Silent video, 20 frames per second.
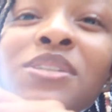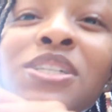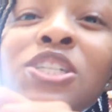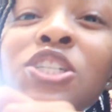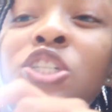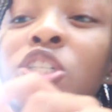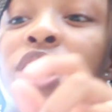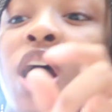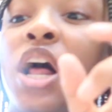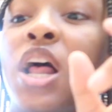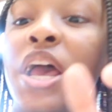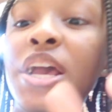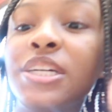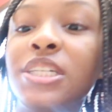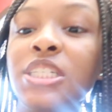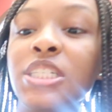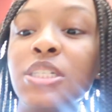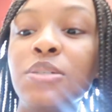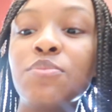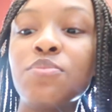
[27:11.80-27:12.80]
It sure ain't
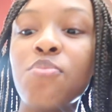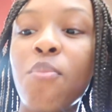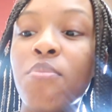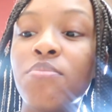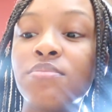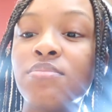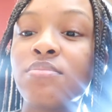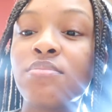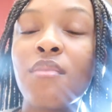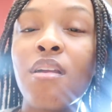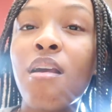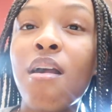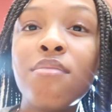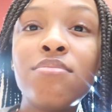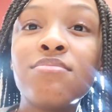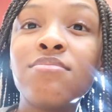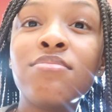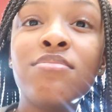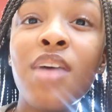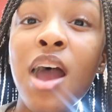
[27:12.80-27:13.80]
good.
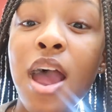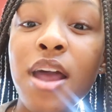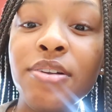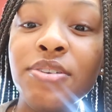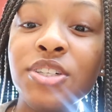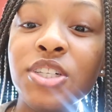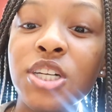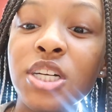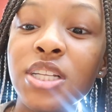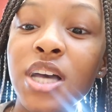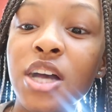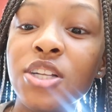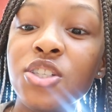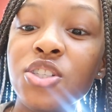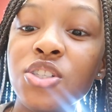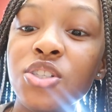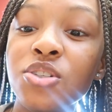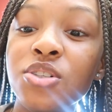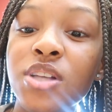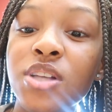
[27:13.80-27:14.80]
Not even gonna lie to you.